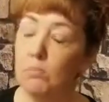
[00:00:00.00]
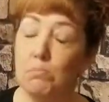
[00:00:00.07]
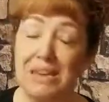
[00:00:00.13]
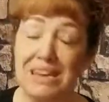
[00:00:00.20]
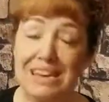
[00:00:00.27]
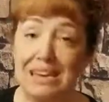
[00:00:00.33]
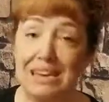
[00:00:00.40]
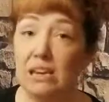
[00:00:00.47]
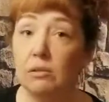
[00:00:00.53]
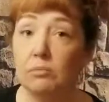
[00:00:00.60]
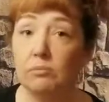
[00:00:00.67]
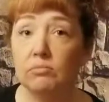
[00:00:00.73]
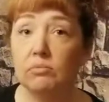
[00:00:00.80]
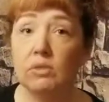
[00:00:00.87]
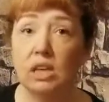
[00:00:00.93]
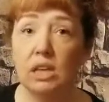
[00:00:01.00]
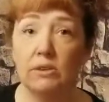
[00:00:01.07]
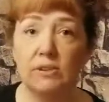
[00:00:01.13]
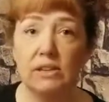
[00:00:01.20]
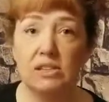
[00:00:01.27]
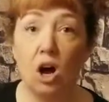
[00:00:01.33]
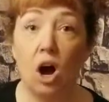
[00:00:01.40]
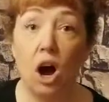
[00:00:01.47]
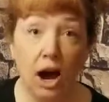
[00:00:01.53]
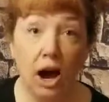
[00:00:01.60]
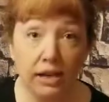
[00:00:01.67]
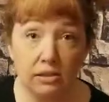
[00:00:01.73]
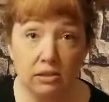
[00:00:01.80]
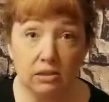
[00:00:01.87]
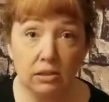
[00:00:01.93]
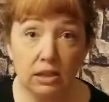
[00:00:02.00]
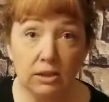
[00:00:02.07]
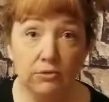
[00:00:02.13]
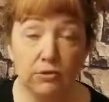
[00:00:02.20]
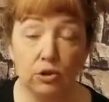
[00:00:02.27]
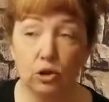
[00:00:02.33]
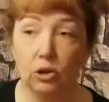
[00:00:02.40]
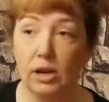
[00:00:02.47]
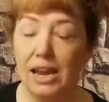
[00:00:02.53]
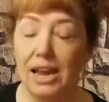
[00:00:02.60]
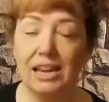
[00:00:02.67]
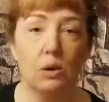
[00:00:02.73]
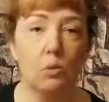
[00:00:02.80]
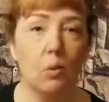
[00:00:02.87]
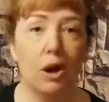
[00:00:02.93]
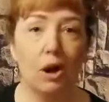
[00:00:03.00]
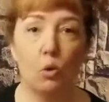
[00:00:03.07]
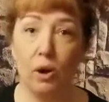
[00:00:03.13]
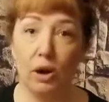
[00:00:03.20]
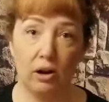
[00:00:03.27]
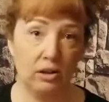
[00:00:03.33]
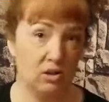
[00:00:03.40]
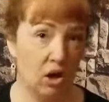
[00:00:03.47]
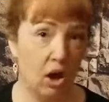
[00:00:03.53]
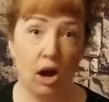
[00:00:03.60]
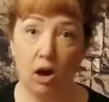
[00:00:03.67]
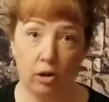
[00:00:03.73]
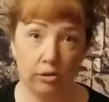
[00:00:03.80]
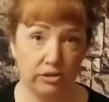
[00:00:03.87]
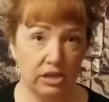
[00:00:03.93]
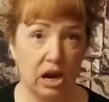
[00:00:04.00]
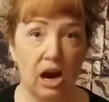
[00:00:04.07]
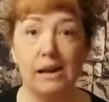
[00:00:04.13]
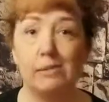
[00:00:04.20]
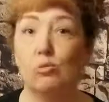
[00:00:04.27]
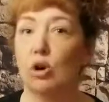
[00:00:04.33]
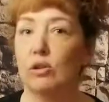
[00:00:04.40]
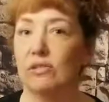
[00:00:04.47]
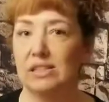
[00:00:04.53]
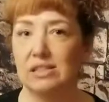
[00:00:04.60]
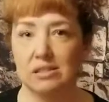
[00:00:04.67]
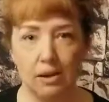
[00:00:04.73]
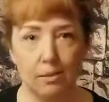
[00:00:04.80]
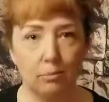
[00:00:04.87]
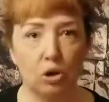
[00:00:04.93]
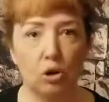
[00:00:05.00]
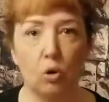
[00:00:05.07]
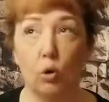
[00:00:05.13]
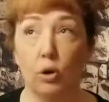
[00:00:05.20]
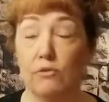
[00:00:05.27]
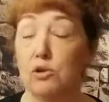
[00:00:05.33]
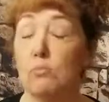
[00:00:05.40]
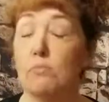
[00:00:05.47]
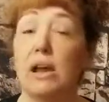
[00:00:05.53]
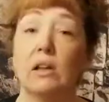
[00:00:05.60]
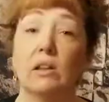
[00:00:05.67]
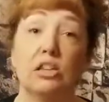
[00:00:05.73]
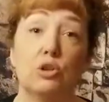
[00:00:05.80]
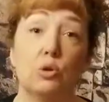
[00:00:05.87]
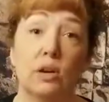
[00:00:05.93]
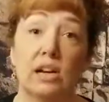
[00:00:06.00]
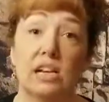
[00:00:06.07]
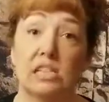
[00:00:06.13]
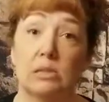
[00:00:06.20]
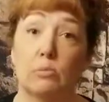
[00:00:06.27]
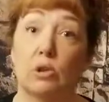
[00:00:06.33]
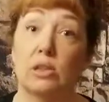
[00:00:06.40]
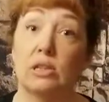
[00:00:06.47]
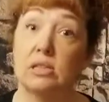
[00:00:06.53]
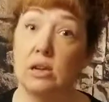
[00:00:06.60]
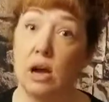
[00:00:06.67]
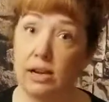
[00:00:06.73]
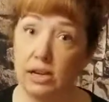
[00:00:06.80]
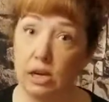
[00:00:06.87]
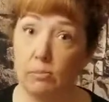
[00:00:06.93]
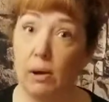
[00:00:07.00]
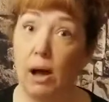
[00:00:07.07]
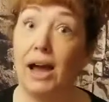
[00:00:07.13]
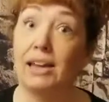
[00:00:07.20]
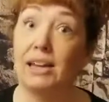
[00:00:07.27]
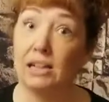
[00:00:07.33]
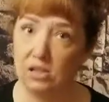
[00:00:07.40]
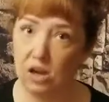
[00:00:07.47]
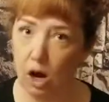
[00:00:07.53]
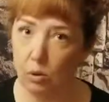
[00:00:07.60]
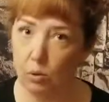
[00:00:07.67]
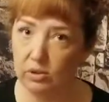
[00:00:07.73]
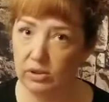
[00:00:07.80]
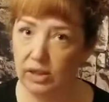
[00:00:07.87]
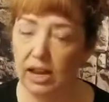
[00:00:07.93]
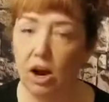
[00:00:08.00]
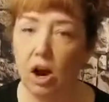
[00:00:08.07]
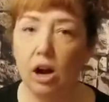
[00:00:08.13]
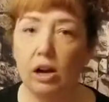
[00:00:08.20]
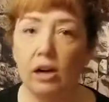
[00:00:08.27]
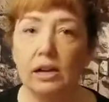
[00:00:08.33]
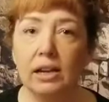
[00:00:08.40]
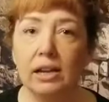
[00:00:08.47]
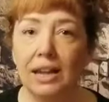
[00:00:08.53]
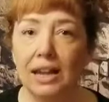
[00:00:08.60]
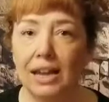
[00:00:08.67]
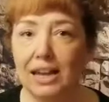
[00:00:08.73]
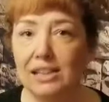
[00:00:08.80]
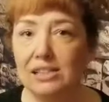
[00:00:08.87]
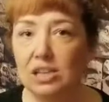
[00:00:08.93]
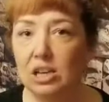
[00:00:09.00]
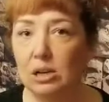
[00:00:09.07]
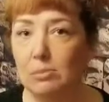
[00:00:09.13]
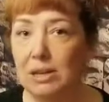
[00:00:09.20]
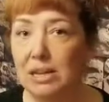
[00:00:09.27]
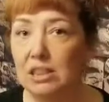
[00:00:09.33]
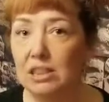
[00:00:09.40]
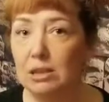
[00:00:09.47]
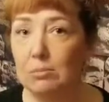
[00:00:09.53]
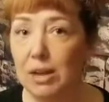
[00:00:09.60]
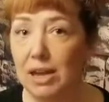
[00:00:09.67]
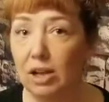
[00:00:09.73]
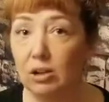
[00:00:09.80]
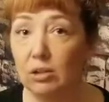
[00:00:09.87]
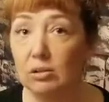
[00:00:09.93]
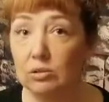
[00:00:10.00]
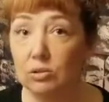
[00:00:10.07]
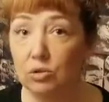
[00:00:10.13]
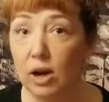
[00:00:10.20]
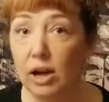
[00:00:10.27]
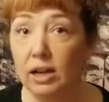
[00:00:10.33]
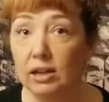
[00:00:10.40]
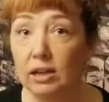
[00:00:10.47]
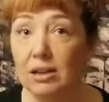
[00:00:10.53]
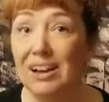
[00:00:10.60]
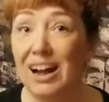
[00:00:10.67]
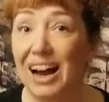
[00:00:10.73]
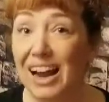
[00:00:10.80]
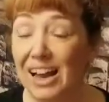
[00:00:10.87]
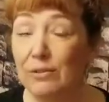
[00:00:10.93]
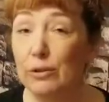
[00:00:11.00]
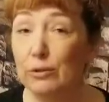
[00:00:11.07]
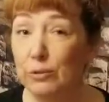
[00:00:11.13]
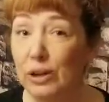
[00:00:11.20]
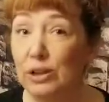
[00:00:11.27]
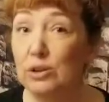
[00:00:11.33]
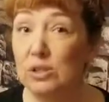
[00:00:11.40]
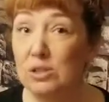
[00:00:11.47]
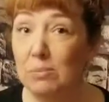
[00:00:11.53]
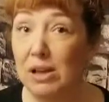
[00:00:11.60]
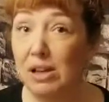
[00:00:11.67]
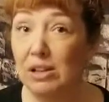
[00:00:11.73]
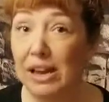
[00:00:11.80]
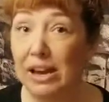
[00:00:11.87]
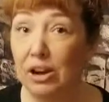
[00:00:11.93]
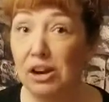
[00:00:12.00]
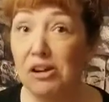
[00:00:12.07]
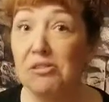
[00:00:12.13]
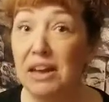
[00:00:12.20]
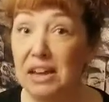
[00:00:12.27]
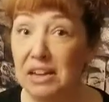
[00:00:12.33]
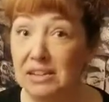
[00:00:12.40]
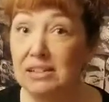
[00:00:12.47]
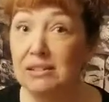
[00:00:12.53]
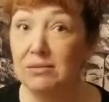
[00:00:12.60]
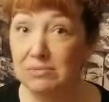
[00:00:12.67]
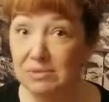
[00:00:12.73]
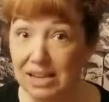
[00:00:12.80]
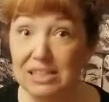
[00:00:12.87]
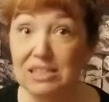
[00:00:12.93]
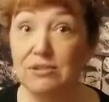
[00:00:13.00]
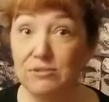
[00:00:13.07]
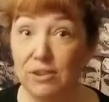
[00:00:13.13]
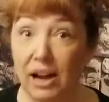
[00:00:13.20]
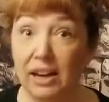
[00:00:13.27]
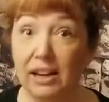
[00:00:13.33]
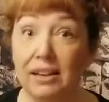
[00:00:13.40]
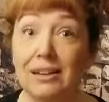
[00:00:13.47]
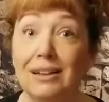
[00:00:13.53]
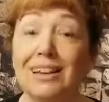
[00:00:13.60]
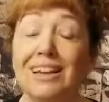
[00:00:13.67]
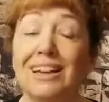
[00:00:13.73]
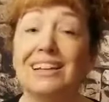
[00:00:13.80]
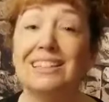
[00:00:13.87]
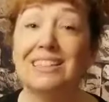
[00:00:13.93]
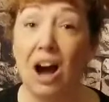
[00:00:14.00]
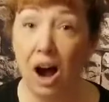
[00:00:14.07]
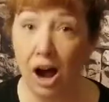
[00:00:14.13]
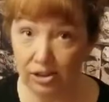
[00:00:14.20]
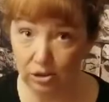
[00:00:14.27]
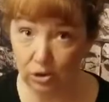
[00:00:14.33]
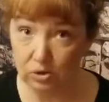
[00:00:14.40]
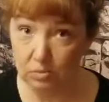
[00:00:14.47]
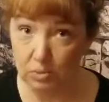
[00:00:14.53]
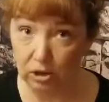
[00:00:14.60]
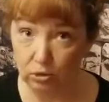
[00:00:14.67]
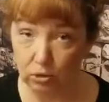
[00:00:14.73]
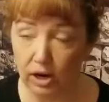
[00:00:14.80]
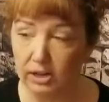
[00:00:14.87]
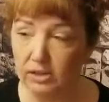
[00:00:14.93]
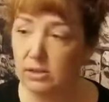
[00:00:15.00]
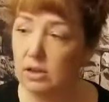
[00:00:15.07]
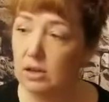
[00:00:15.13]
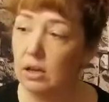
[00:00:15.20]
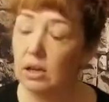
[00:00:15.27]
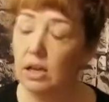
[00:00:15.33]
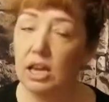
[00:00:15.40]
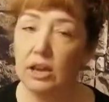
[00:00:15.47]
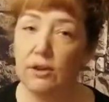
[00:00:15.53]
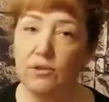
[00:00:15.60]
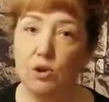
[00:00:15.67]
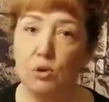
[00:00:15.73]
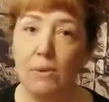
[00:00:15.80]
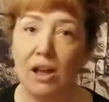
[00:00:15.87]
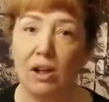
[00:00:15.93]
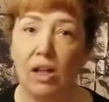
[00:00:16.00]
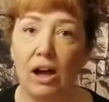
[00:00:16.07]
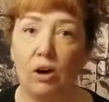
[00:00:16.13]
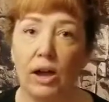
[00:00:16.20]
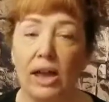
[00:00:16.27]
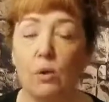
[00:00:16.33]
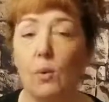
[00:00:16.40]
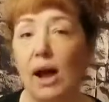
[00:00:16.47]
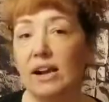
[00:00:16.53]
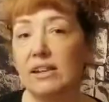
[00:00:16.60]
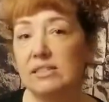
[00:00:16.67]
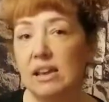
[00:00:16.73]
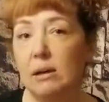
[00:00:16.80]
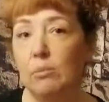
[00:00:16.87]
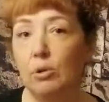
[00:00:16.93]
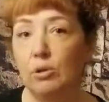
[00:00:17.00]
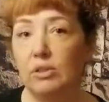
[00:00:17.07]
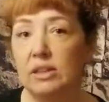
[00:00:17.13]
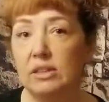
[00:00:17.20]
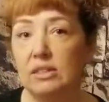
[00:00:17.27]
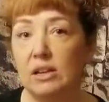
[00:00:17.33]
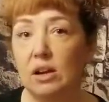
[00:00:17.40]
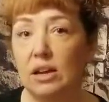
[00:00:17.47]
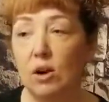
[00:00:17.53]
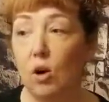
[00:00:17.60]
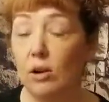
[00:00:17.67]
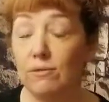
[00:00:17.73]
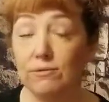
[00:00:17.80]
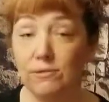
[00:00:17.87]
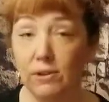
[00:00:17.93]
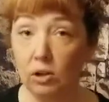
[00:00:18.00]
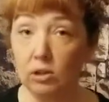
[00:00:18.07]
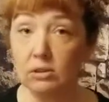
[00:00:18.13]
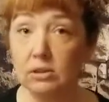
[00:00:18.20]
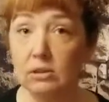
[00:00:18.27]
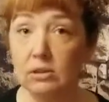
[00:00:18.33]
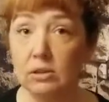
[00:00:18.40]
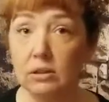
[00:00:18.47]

B, if it's hot, if you're anywhere where it's hot all the time, or if it's summer, or if you're mailing to a customer that's not nearby and it's hot where they are, it's going to be in the mail truck. I have a friend who's a mail carrier. They can testify. It is hot in those mail trucks. If you mail out a wax sample that's on felt,